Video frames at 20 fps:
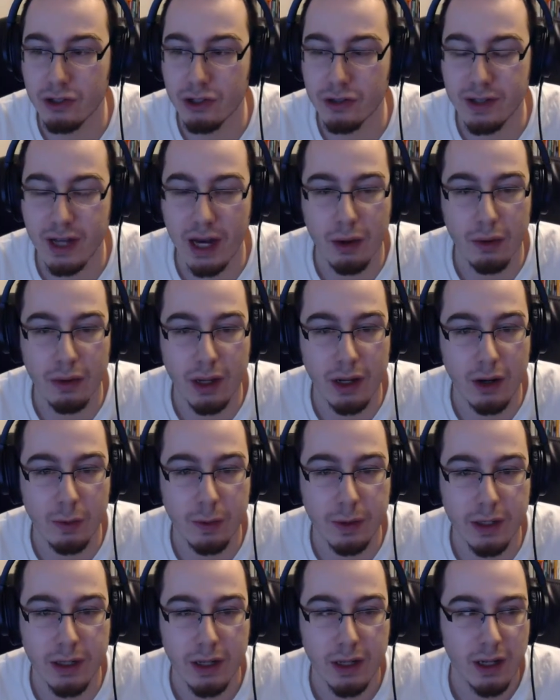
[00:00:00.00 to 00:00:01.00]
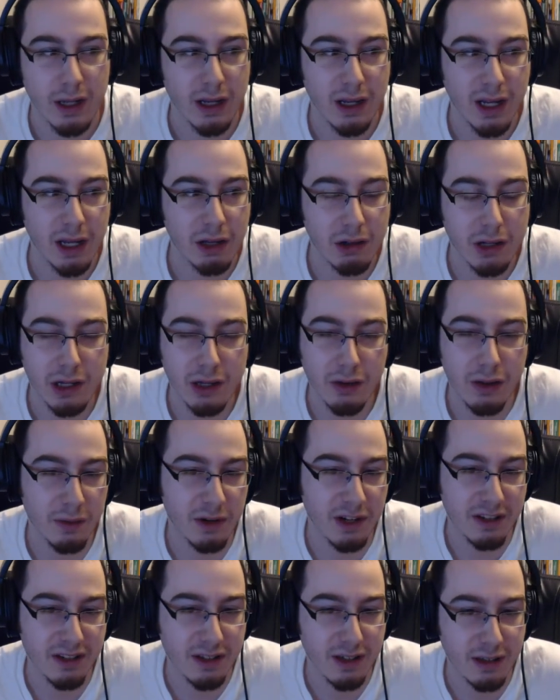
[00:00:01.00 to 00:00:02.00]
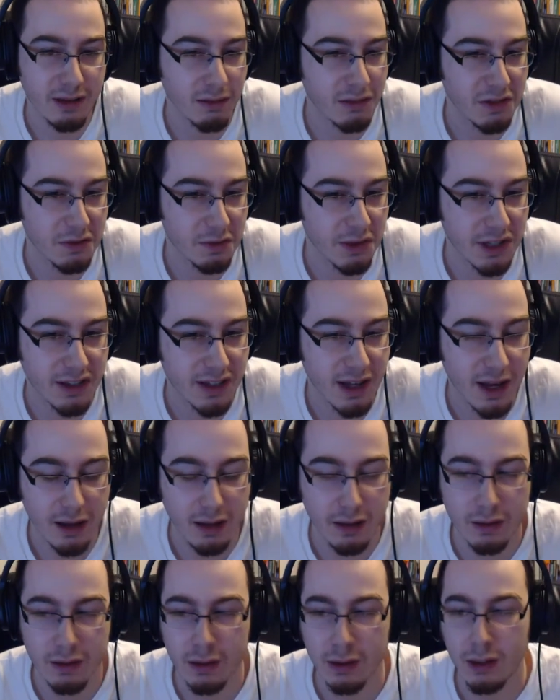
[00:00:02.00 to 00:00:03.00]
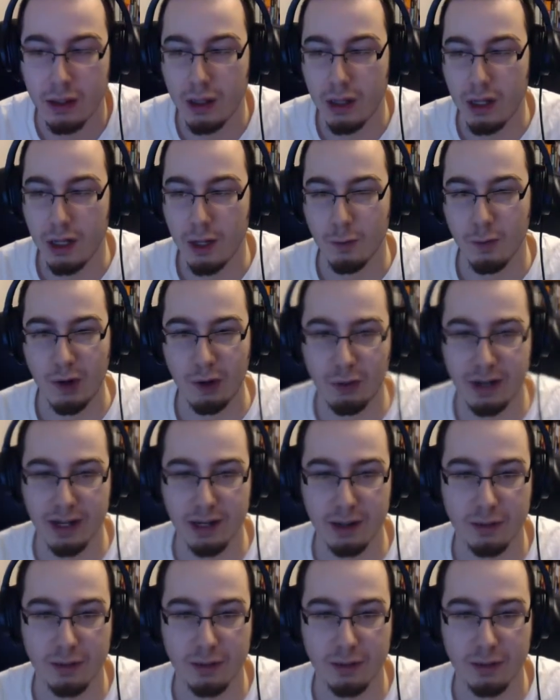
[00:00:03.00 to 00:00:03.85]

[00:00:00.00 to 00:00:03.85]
just out in the open, he'll kill them in a split second. But when